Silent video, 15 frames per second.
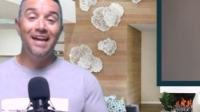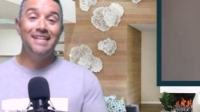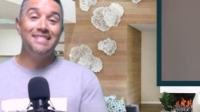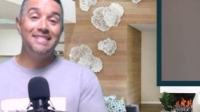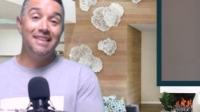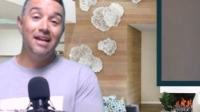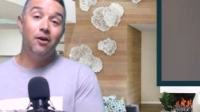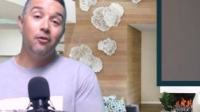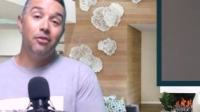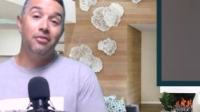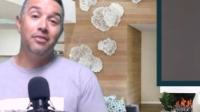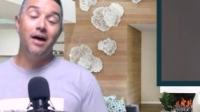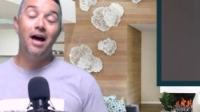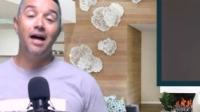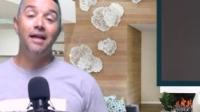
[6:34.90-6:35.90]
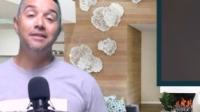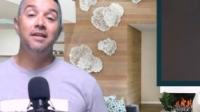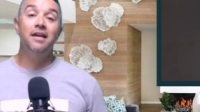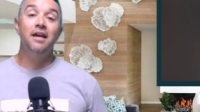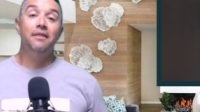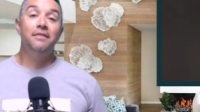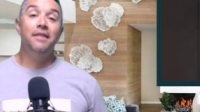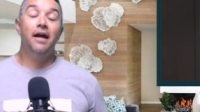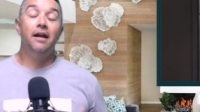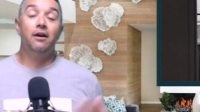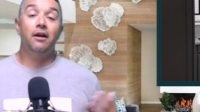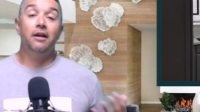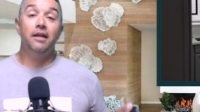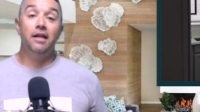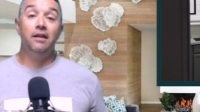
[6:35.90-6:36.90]
it's their thoughts that are
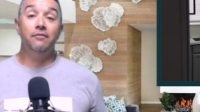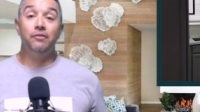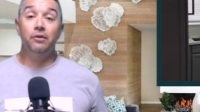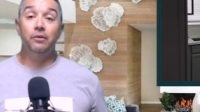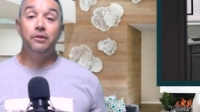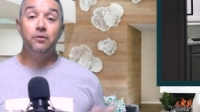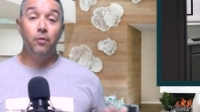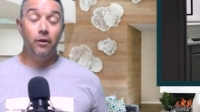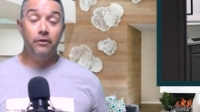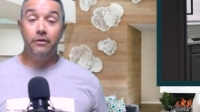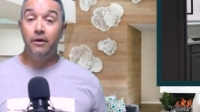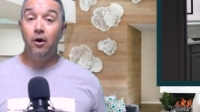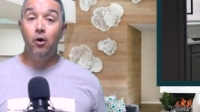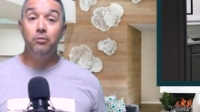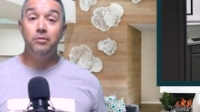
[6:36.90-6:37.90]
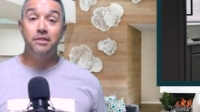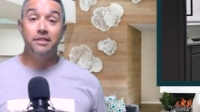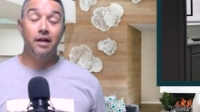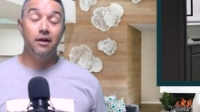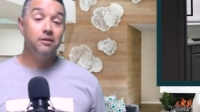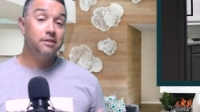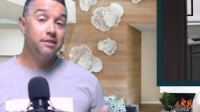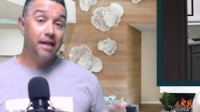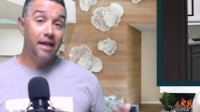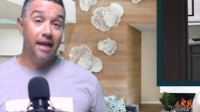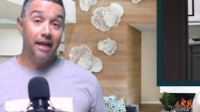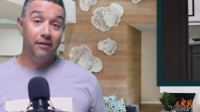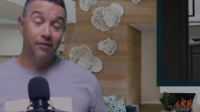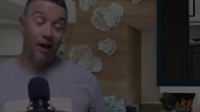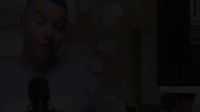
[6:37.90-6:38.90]
going to influence whether the home sells
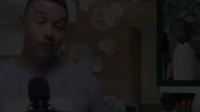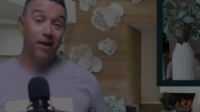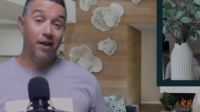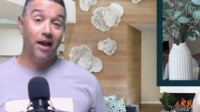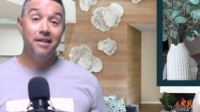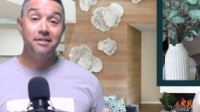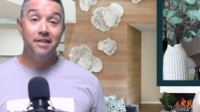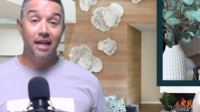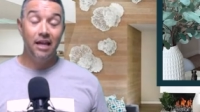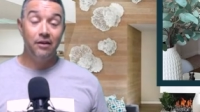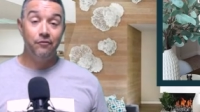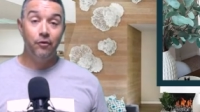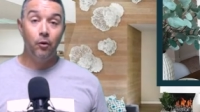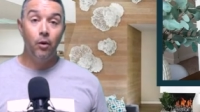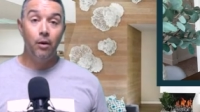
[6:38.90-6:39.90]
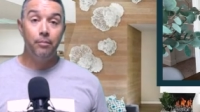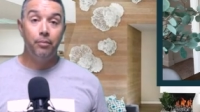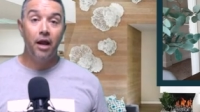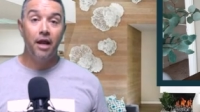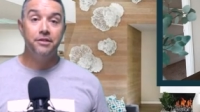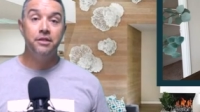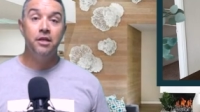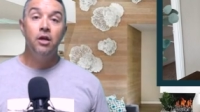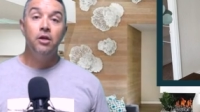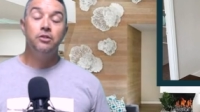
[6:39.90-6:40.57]
and how fast and for what price.